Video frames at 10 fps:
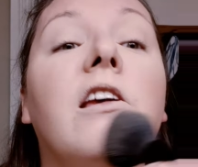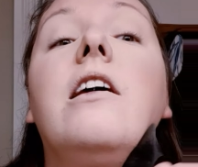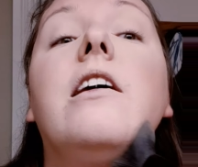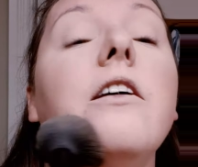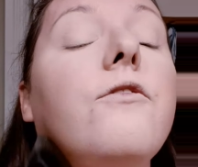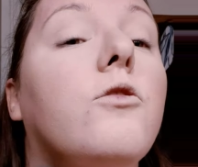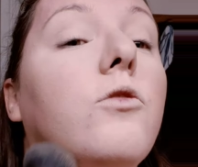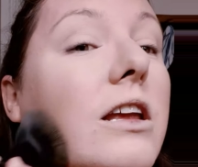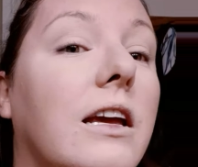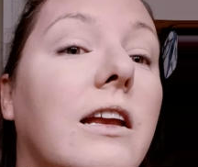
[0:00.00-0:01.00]
If you
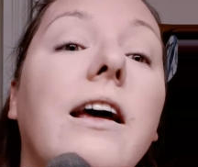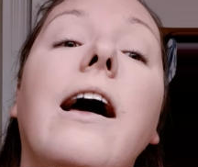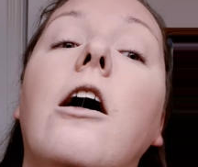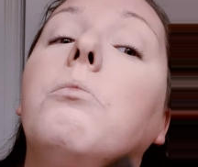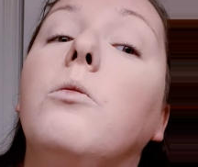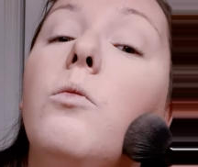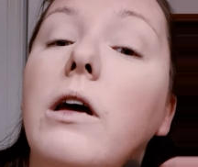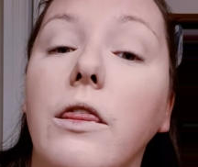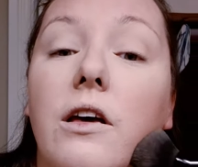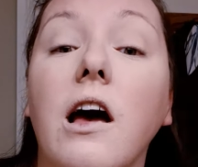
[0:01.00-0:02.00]
need help
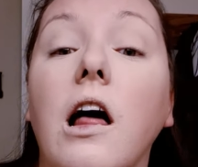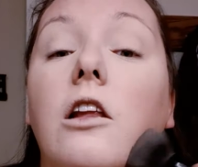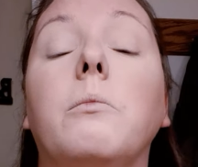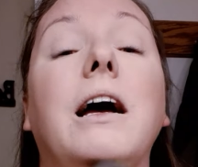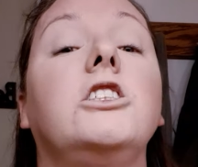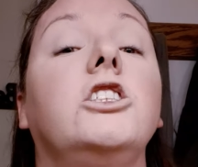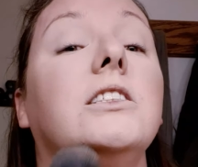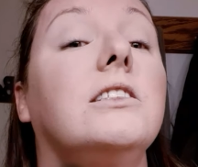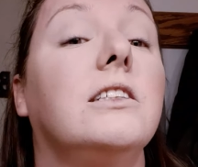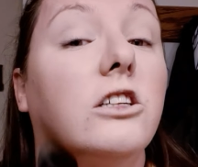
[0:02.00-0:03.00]
with color matches
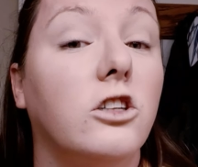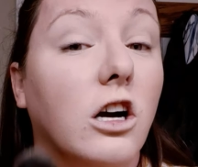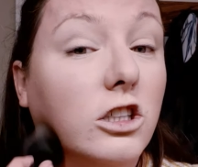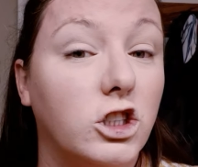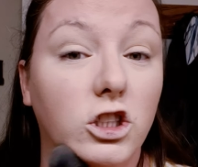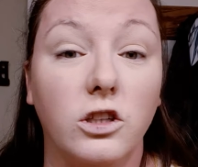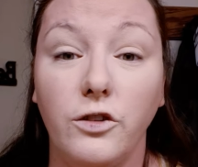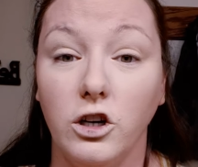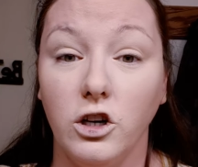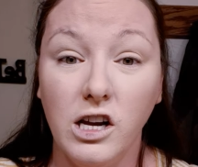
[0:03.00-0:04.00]
and you're not sure of
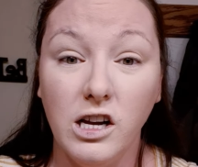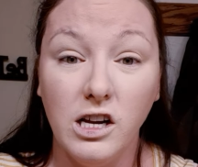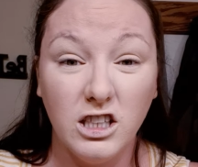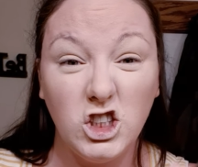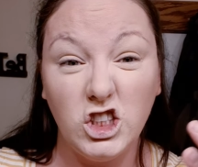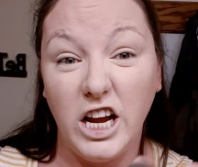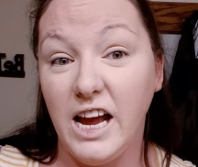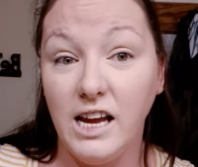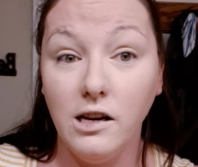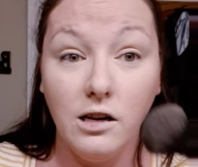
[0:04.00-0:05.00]
your
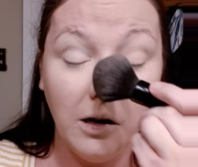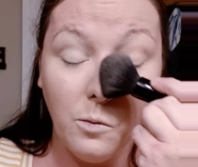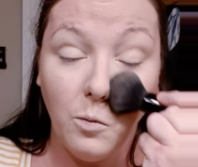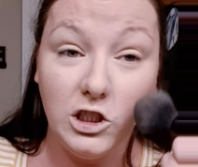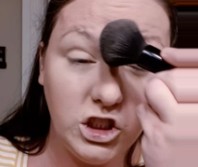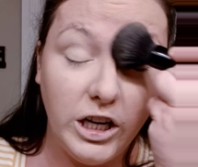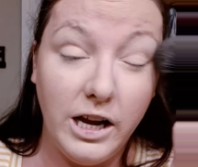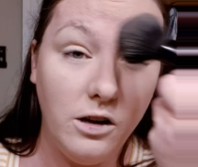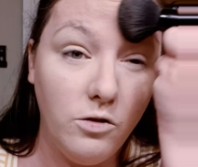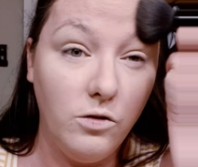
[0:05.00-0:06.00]
shade, what
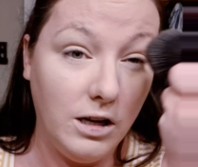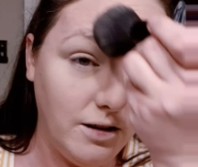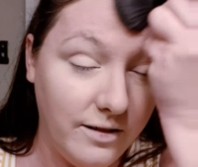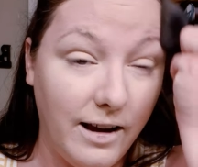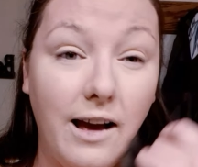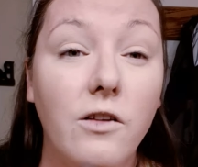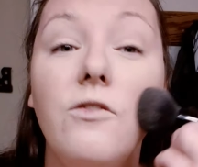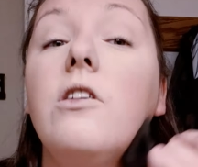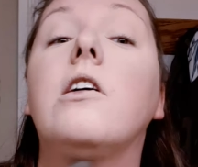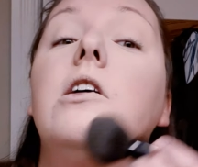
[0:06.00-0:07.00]
shade you need to have,
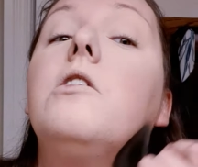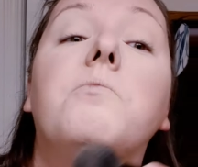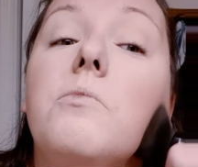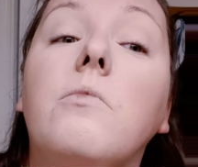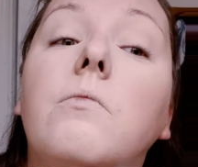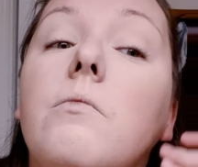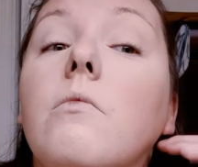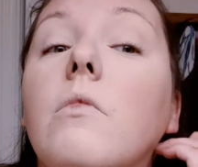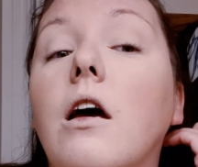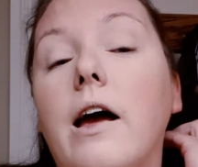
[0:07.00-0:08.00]

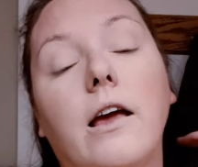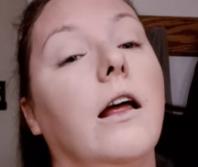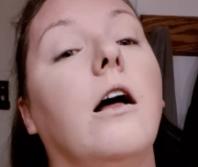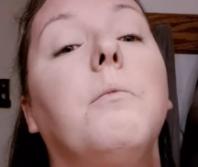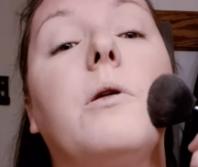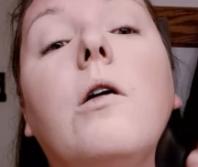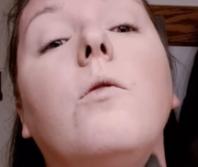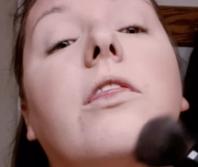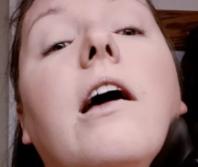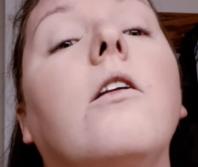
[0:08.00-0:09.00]
I can help you out
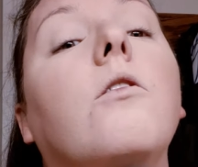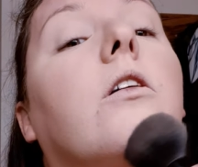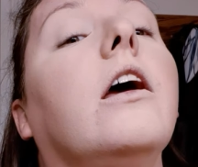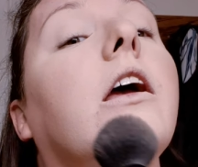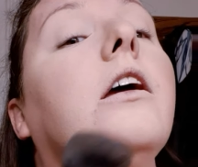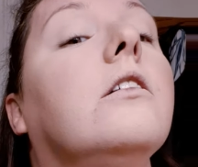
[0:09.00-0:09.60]
with that, okay?